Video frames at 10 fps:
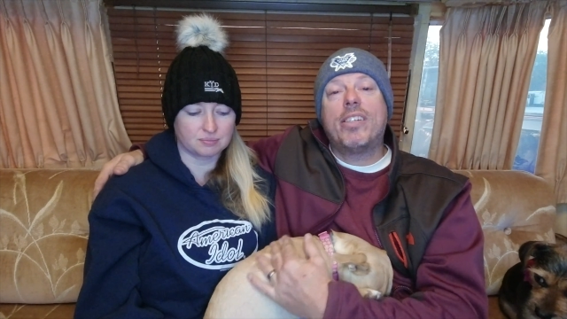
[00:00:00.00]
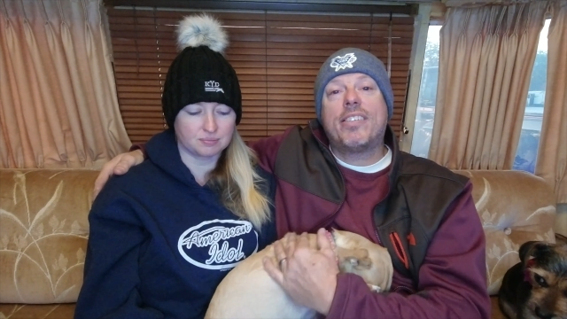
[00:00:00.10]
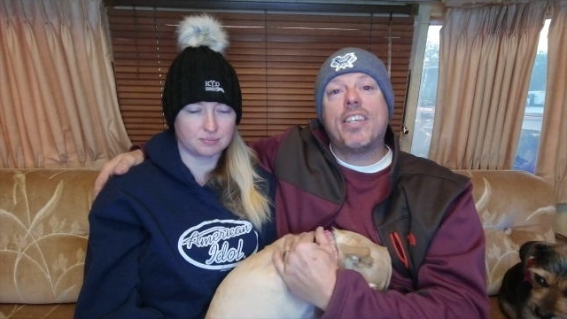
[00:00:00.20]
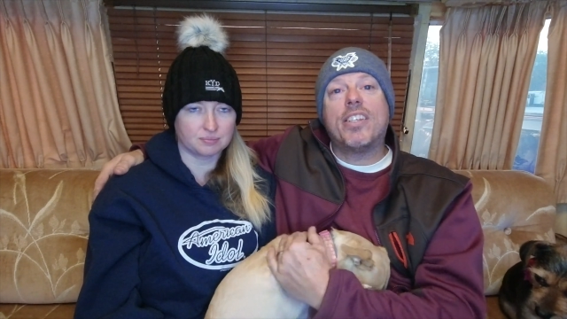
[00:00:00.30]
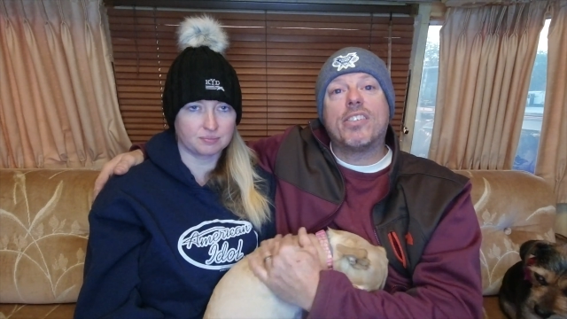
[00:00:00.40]
Speaker 1: to
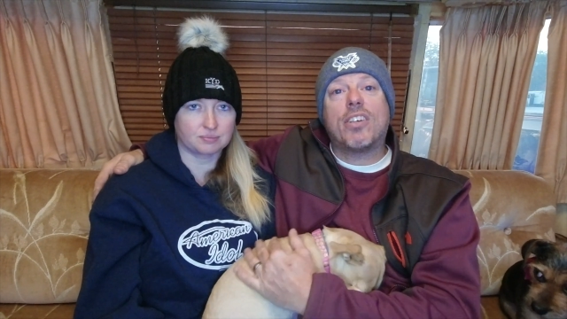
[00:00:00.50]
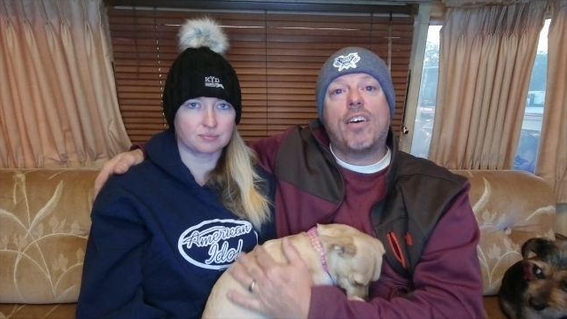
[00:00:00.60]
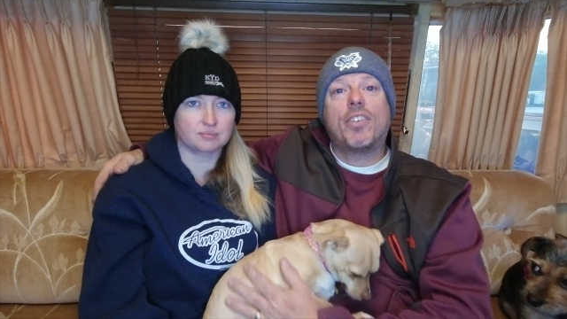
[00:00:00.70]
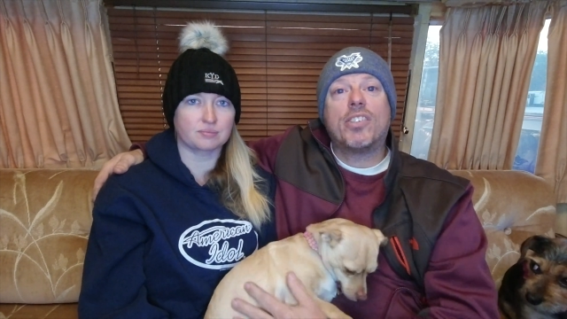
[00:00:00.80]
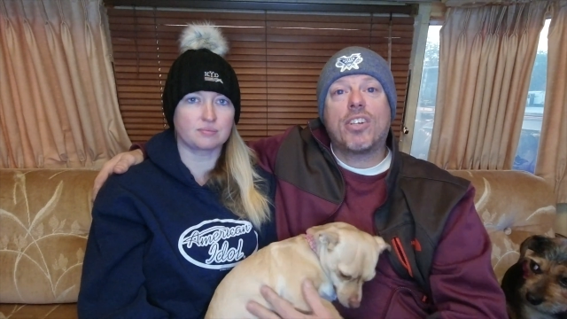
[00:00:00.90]
see the
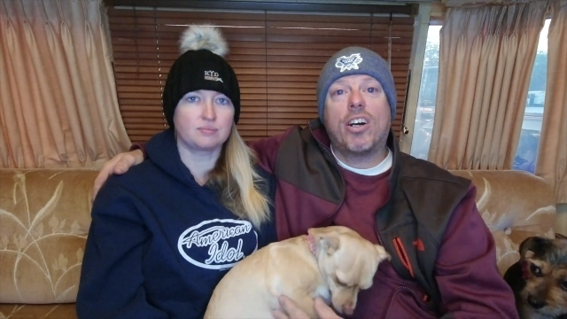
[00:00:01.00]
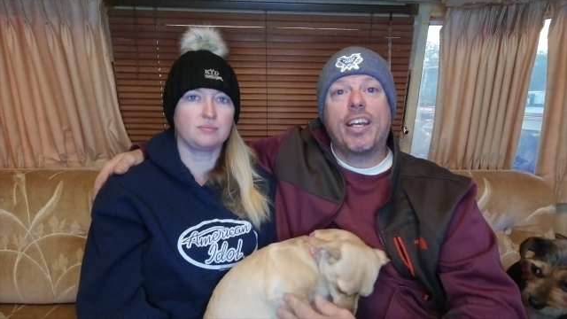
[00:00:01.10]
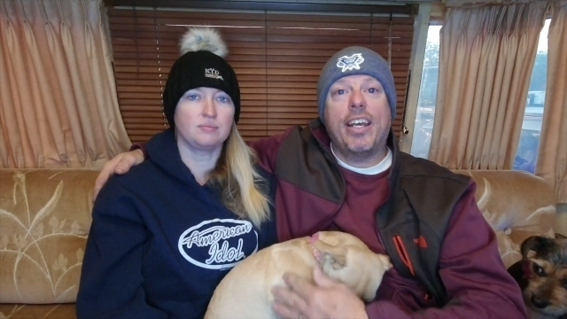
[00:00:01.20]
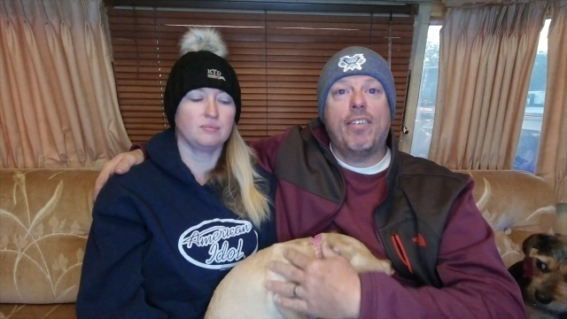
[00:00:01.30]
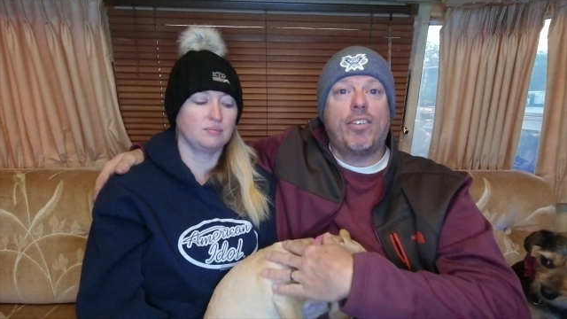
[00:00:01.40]
softest dog
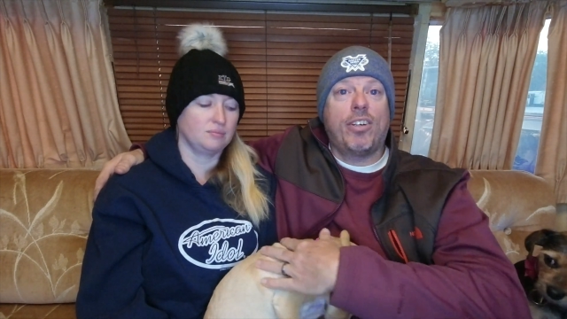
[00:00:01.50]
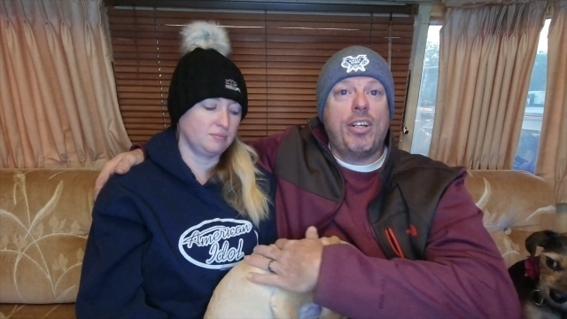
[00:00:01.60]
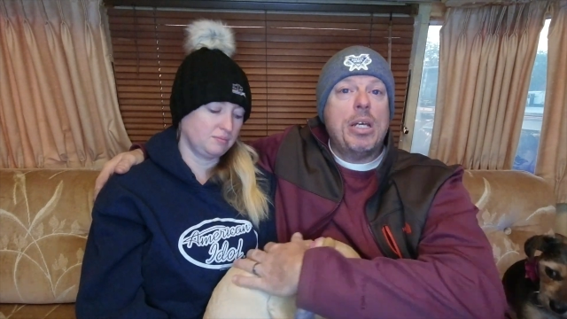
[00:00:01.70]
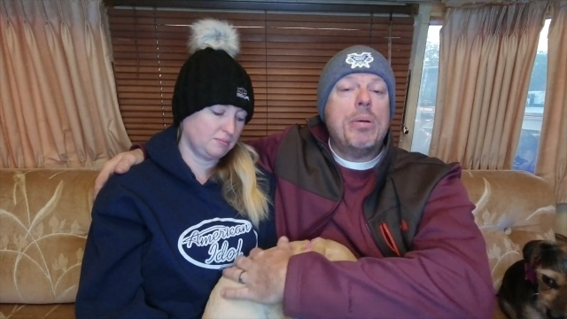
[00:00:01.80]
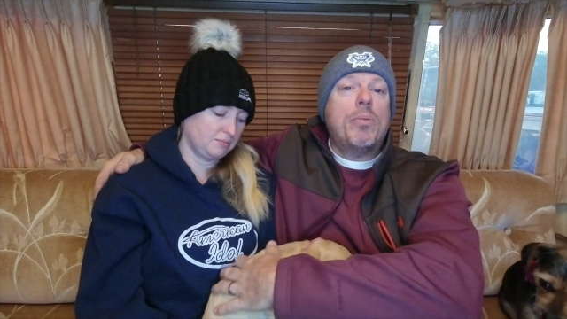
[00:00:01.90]
ever,
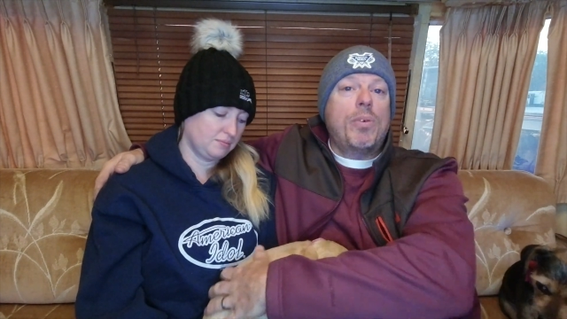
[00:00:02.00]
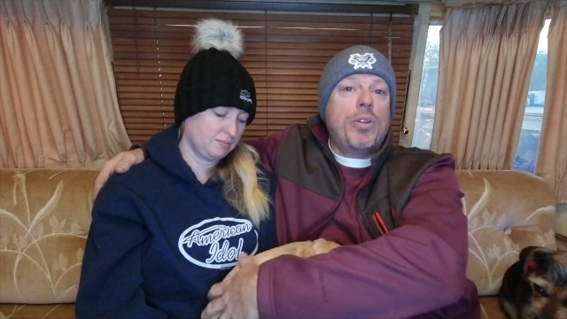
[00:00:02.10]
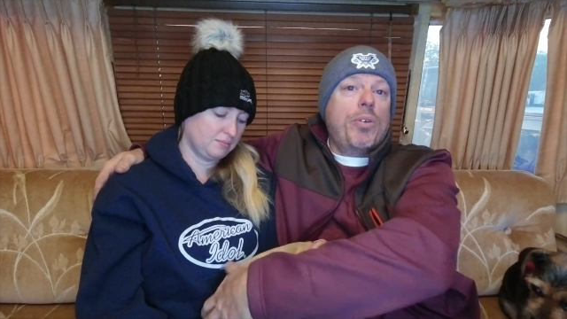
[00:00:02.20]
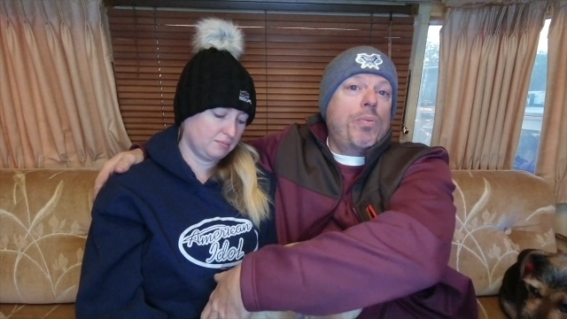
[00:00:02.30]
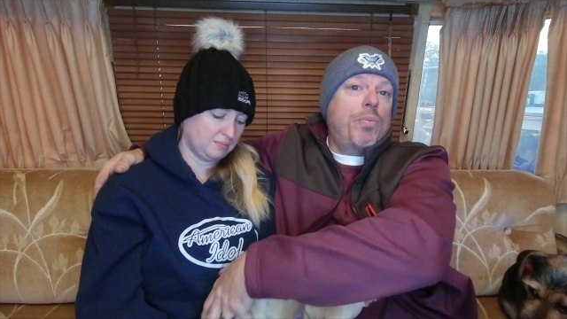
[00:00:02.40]
when
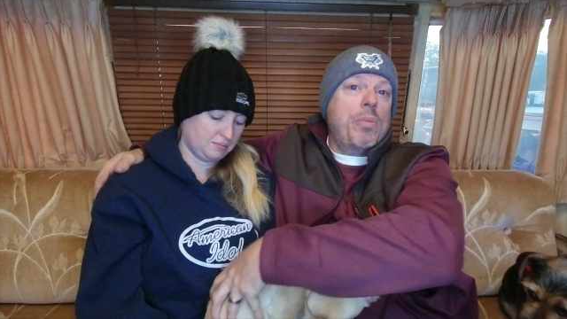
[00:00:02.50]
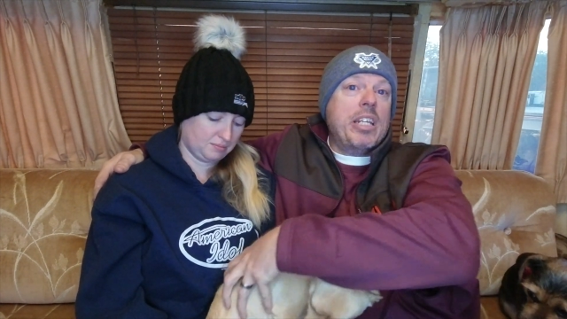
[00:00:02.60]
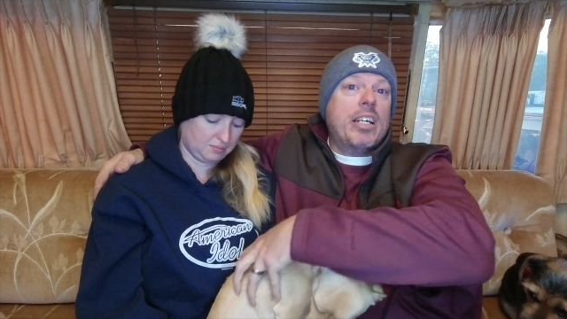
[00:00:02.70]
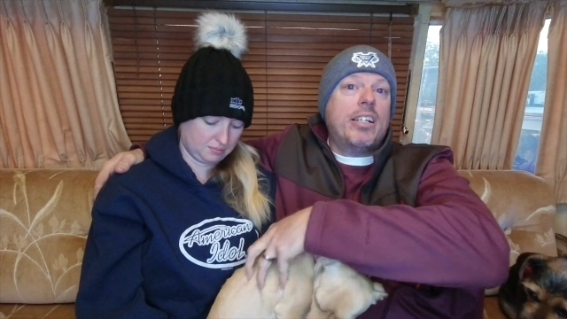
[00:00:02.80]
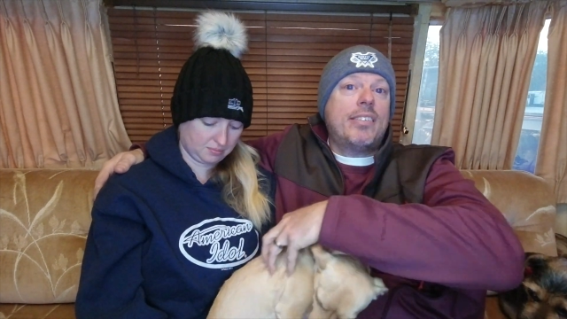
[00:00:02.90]
you
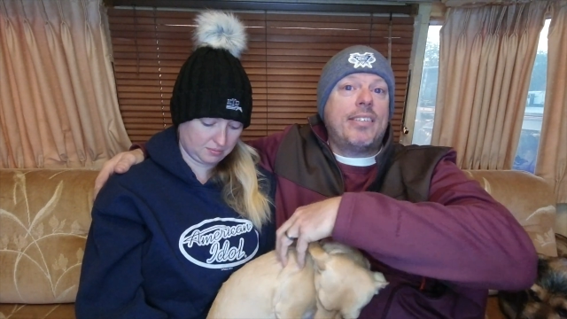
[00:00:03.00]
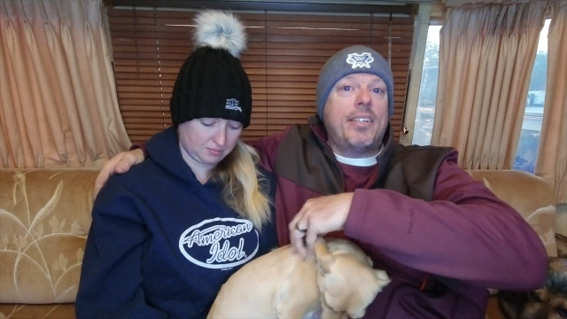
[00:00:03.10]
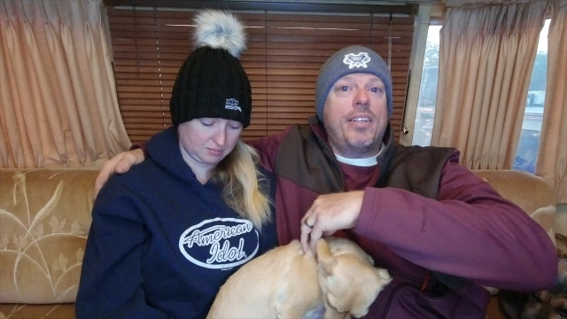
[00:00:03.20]
meet us,